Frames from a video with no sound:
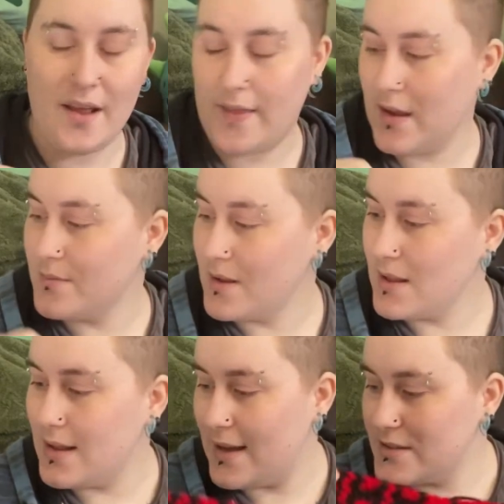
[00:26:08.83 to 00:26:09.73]
I think I'm on
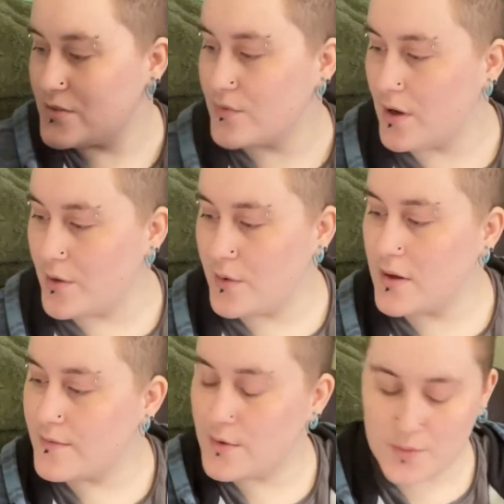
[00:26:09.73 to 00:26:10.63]
the last row
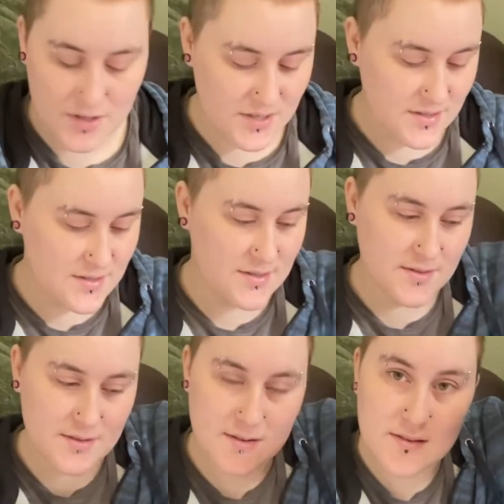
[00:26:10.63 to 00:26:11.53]
of the words.